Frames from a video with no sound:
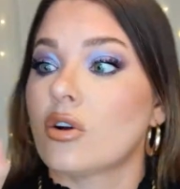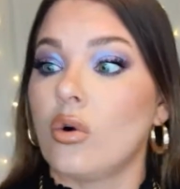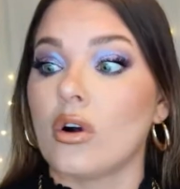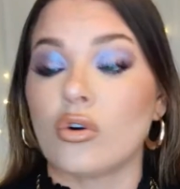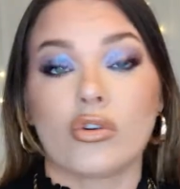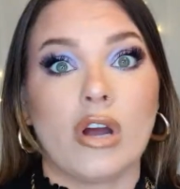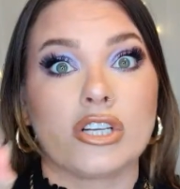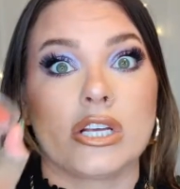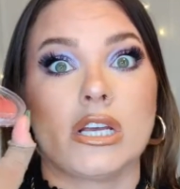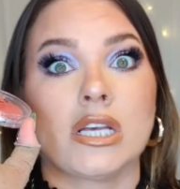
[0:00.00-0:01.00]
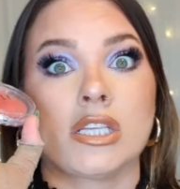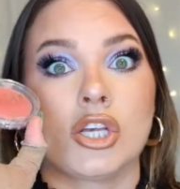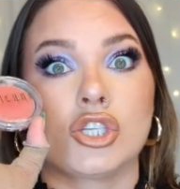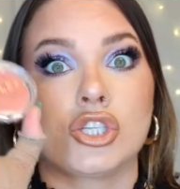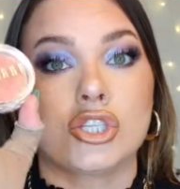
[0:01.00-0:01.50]
Coral Crush is
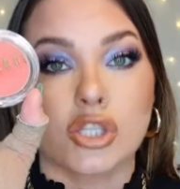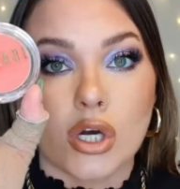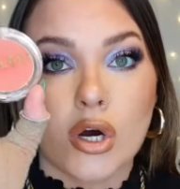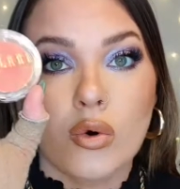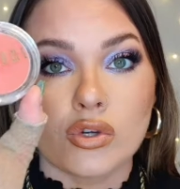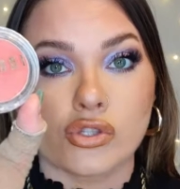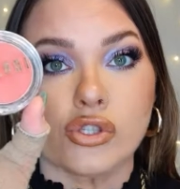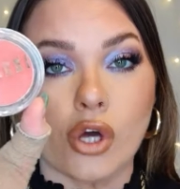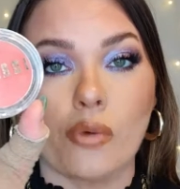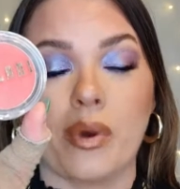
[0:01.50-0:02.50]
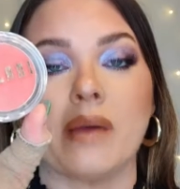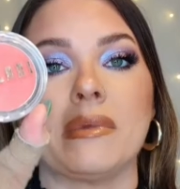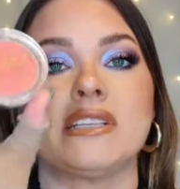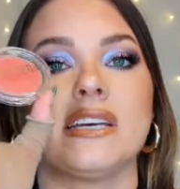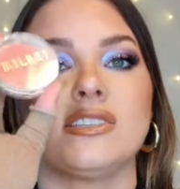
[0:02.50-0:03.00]
so, so
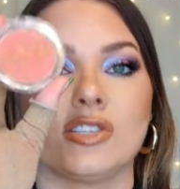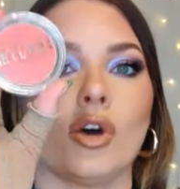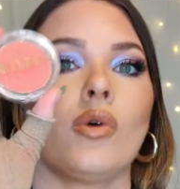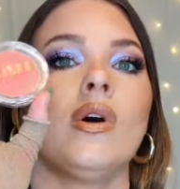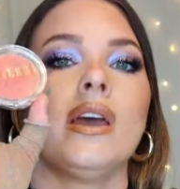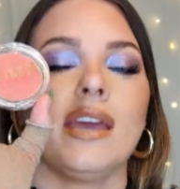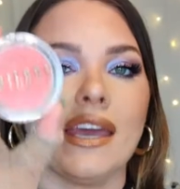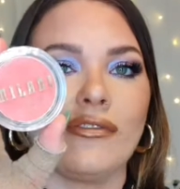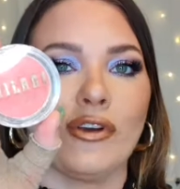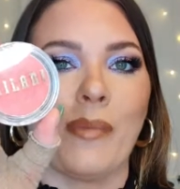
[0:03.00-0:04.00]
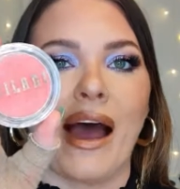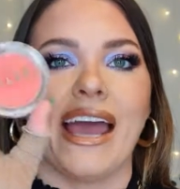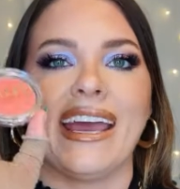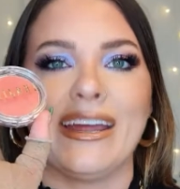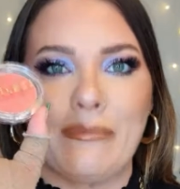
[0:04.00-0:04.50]
pigmented. So if you
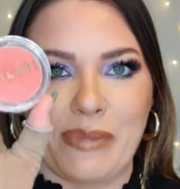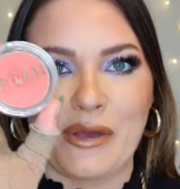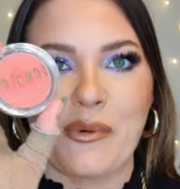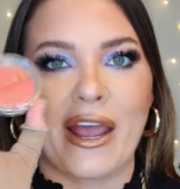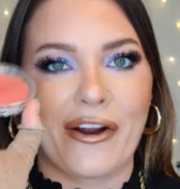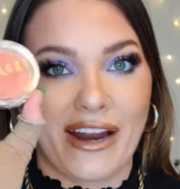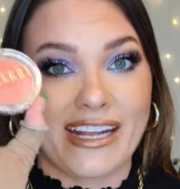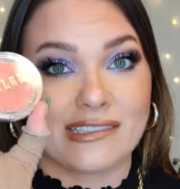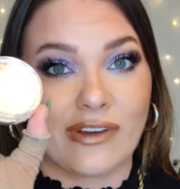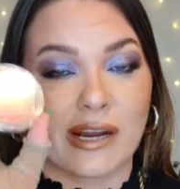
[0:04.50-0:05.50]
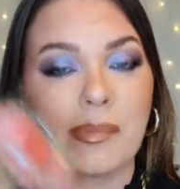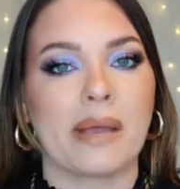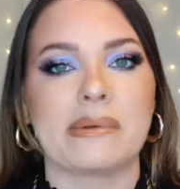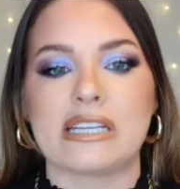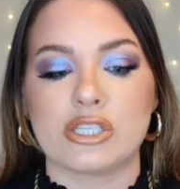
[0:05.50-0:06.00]
buy it, beware. It is very
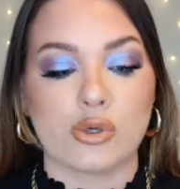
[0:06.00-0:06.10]
pigmented.